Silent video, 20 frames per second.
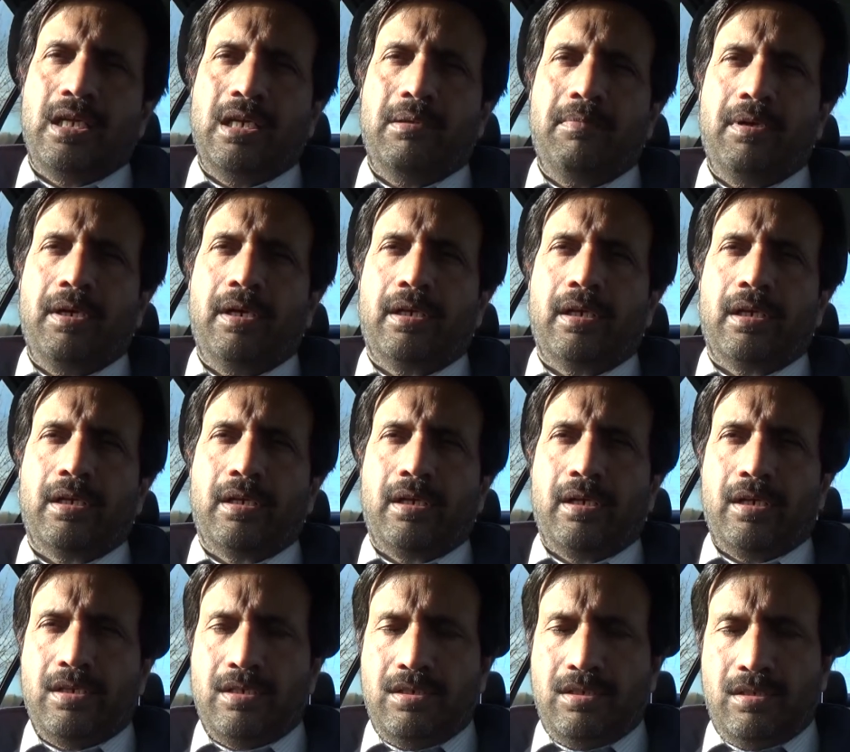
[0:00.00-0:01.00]
any medical
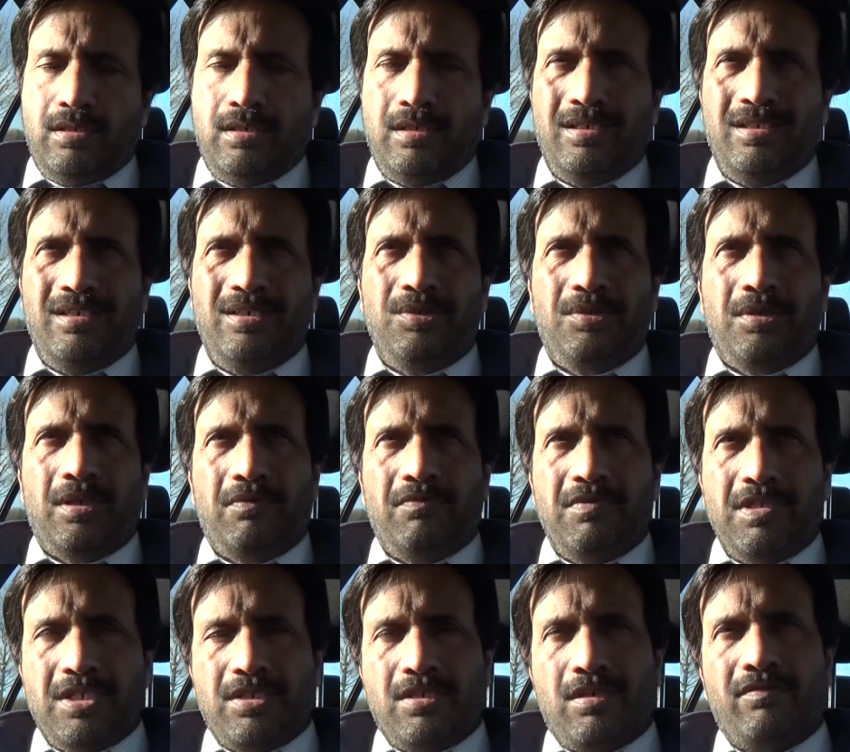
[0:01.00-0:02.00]
condition you can
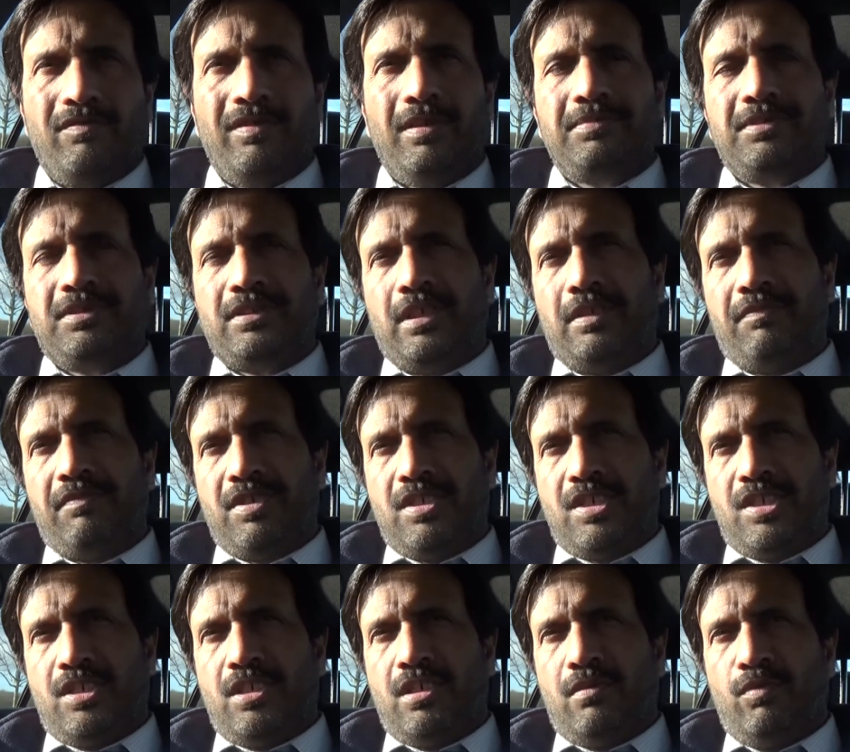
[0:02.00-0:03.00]
visit our website which
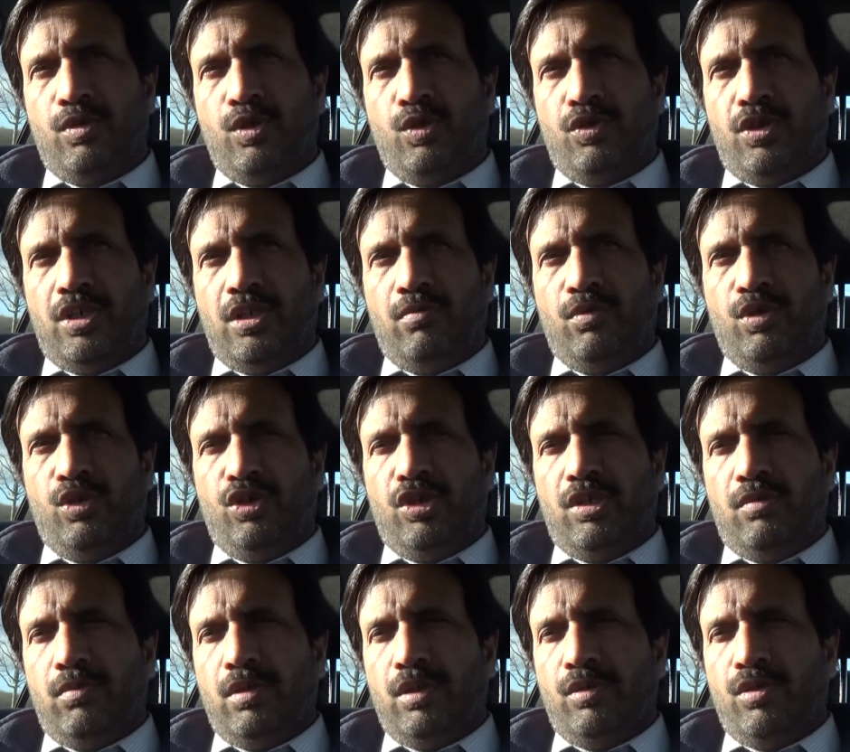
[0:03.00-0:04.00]
is
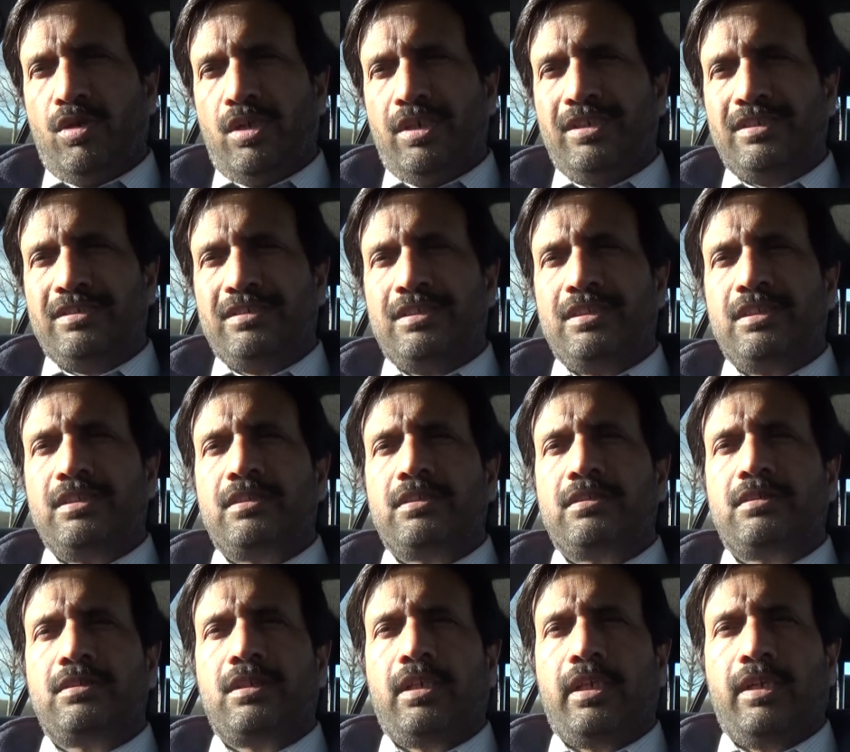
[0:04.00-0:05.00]

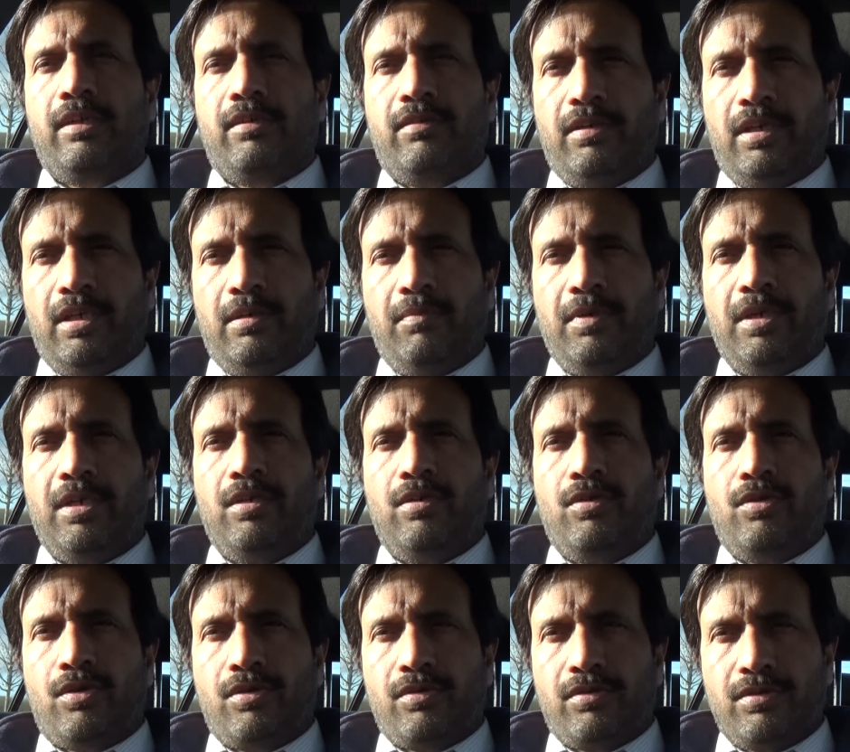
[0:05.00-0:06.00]

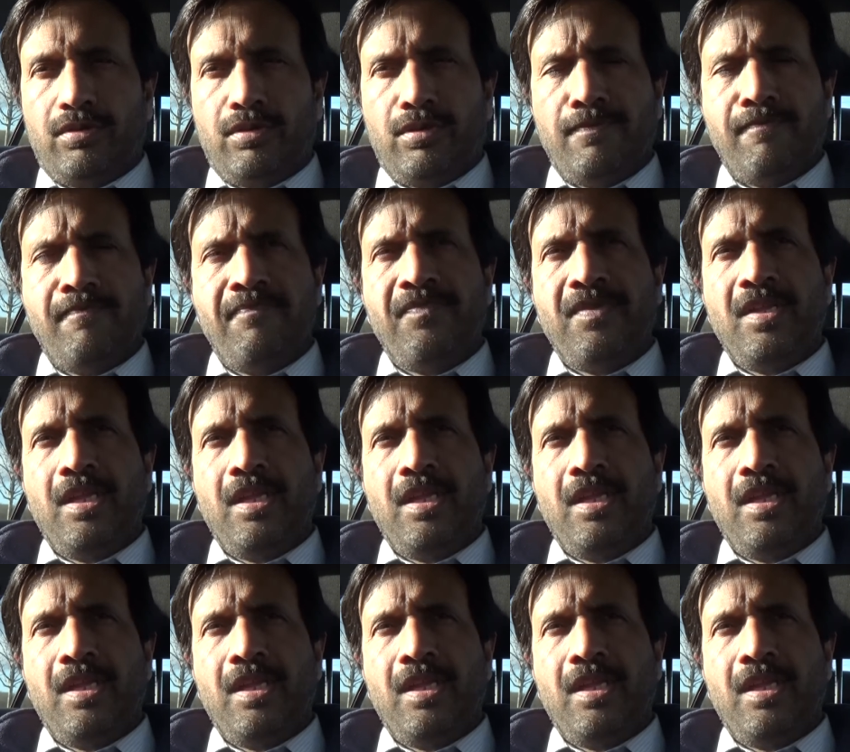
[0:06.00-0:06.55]
www.diseasesandtreatment.com